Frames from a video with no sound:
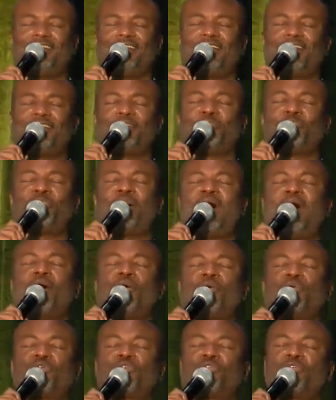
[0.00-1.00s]
That the
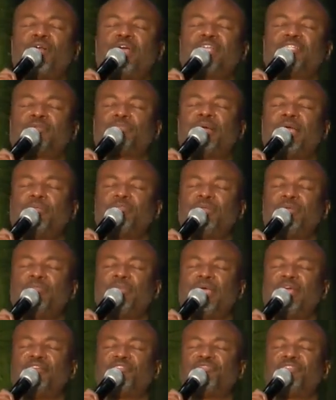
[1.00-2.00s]
power of Christ might be
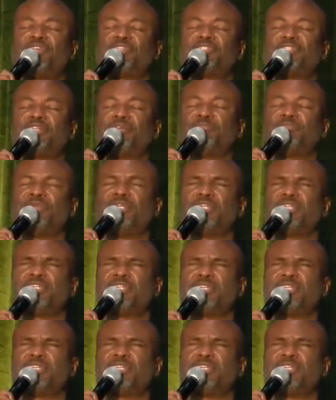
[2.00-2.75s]
manifest in me.